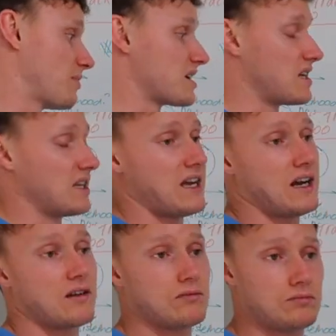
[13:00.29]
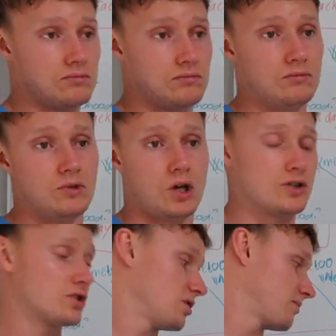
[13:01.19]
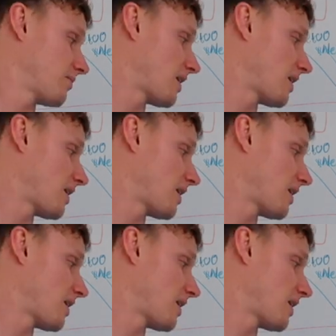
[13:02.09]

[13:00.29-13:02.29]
making that loss.